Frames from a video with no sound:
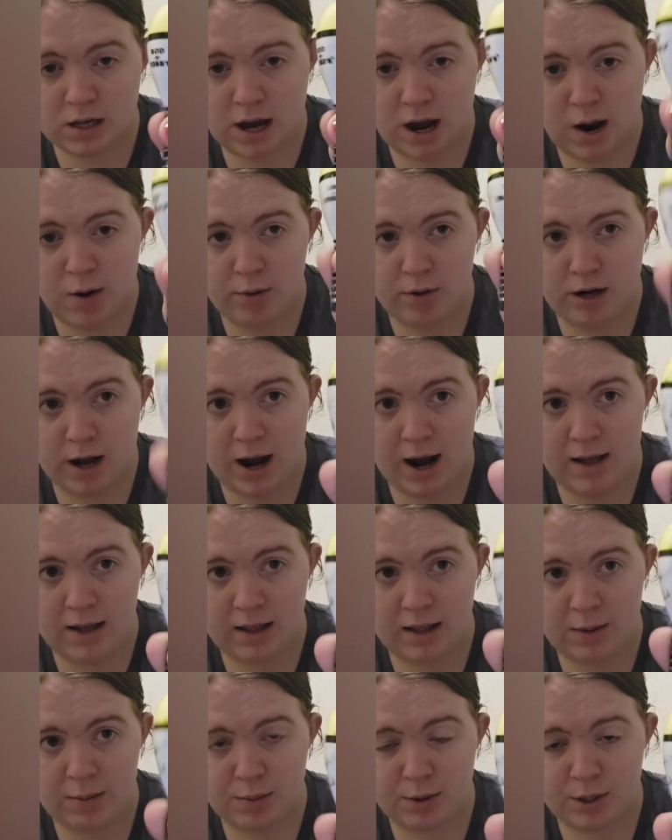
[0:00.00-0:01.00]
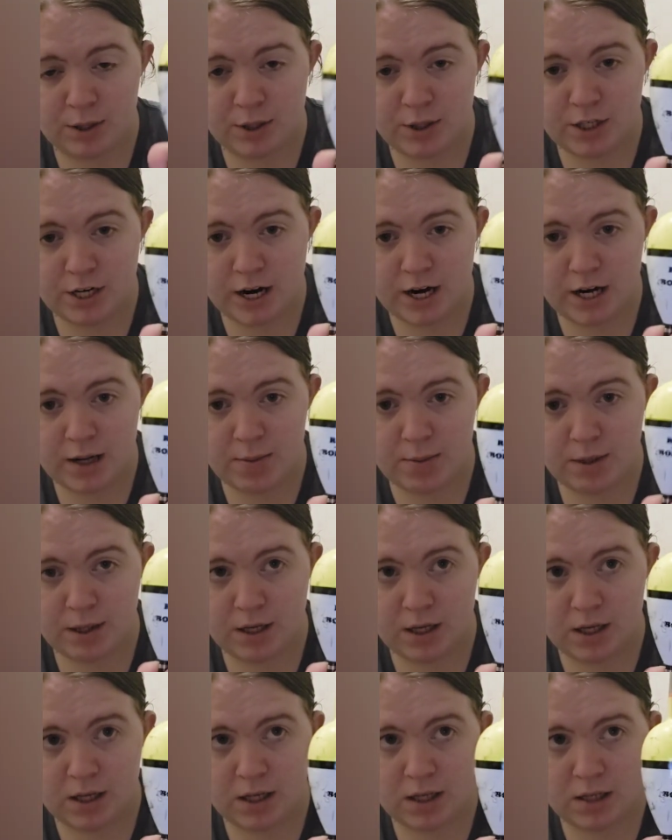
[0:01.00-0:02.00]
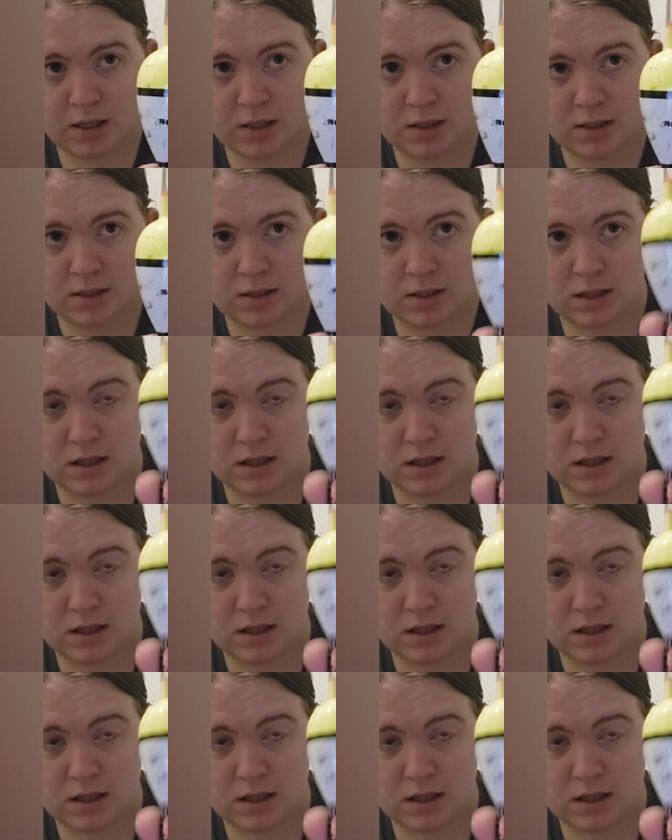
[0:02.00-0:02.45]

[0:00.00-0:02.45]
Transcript: I would highly appreciate it because